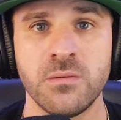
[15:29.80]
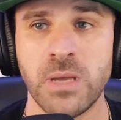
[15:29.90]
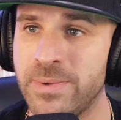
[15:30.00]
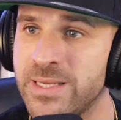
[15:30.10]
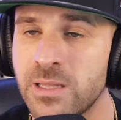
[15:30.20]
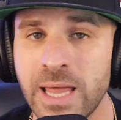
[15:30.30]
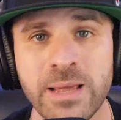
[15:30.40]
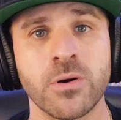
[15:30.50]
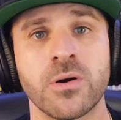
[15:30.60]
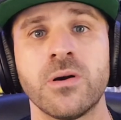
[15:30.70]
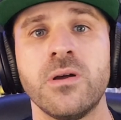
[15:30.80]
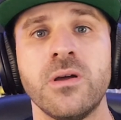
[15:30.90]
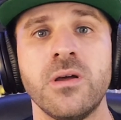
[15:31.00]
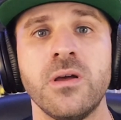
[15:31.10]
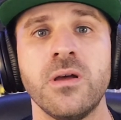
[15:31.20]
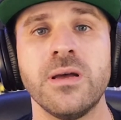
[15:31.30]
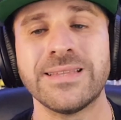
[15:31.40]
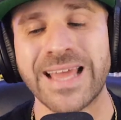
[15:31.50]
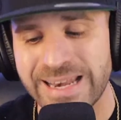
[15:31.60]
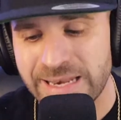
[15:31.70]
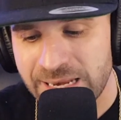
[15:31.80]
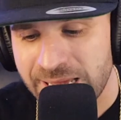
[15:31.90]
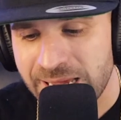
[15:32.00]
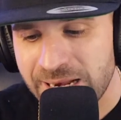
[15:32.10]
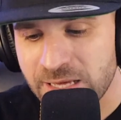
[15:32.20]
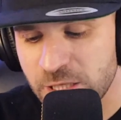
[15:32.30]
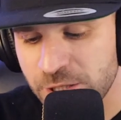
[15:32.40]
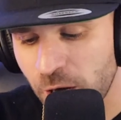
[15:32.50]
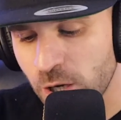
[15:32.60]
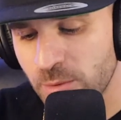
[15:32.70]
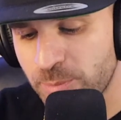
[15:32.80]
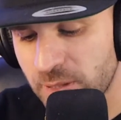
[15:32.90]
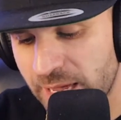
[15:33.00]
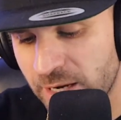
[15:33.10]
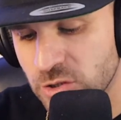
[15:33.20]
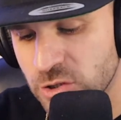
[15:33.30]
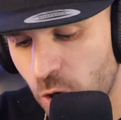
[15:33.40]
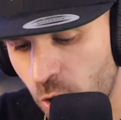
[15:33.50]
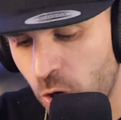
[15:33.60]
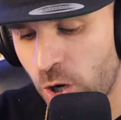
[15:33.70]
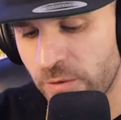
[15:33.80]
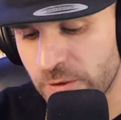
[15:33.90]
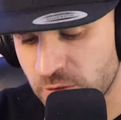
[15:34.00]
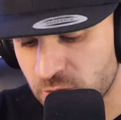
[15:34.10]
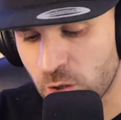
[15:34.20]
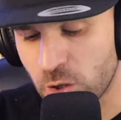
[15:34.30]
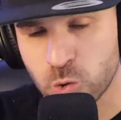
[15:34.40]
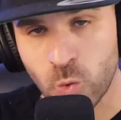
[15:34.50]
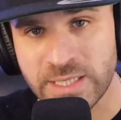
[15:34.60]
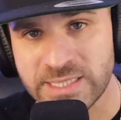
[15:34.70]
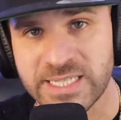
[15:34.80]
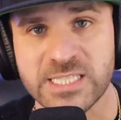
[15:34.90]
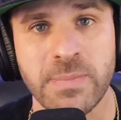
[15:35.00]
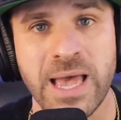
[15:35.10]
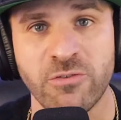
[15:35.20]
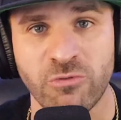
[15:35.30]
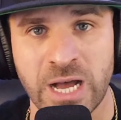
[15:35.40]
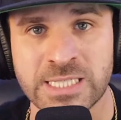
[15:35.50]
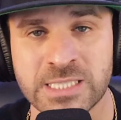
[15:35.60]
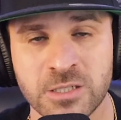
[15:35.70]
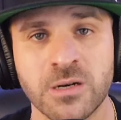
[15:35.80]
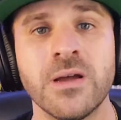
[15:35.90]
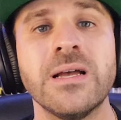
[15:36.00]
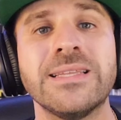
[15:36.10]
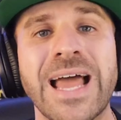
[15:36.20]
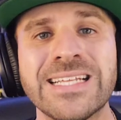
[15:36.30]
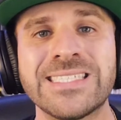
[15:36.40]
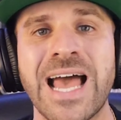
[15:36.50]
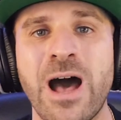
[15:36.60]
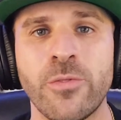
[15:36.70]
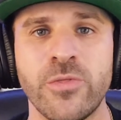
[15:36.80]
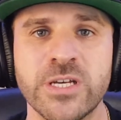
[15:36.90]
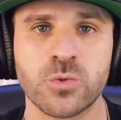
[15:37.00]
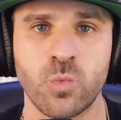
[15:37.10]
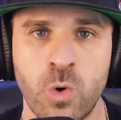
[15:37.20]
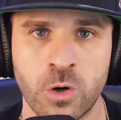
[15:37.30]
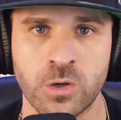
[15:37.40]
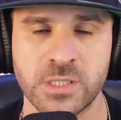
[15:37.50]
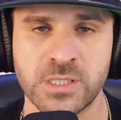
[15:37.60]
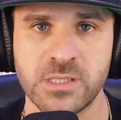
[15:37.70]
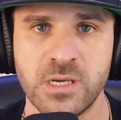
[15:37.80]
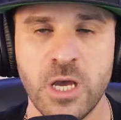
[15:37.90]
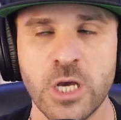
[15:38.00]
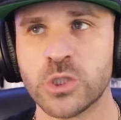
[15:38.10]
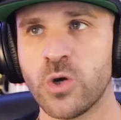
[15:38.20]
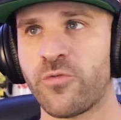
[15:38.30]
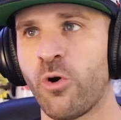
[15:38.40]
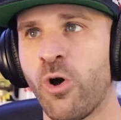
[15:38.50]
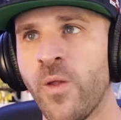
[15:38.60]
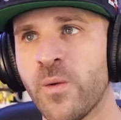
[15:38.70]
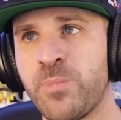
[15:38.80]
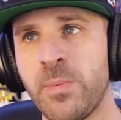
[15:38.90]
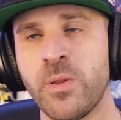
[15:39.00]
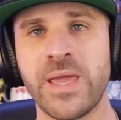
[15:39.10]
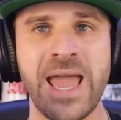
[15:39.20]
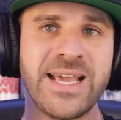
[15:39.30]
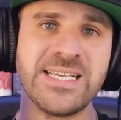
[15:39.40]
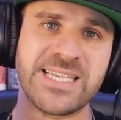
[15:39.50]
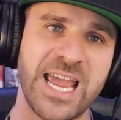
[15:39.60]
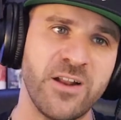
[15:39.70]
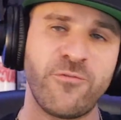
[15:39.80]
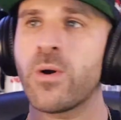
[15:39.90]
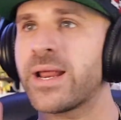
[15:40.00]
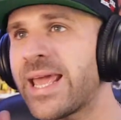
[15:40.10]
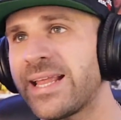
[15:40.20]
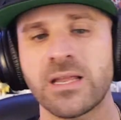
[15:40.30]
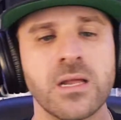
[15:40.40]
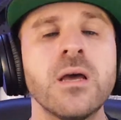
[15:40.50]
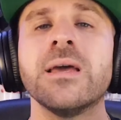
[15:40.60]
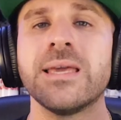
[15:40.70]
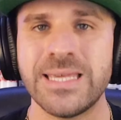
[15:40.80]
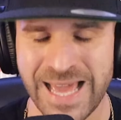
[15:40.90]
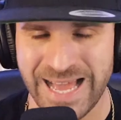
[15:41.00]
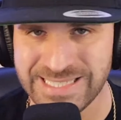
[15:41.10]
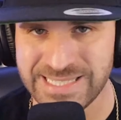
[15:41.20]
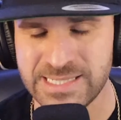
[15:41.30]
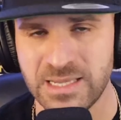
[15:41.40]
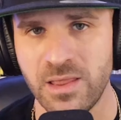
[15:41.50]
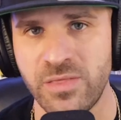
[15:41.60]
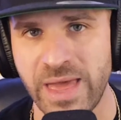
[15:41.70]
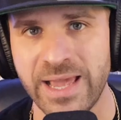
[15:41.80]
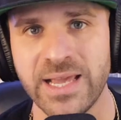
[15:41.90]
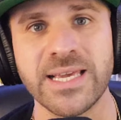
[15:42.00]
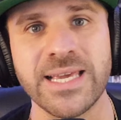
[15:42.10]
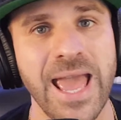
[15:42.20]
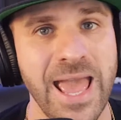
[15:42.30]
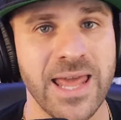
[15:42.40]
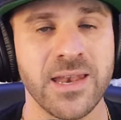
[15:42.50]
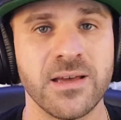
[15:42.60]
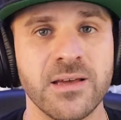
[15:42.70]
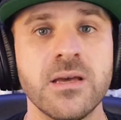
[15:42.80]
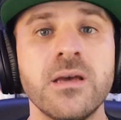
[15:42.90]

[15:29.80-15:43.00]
Maybe Glaber. They need young players on the 26-man roster. That's how this works. So for all the people the Yankees can't afford, they can't do, yes, they can.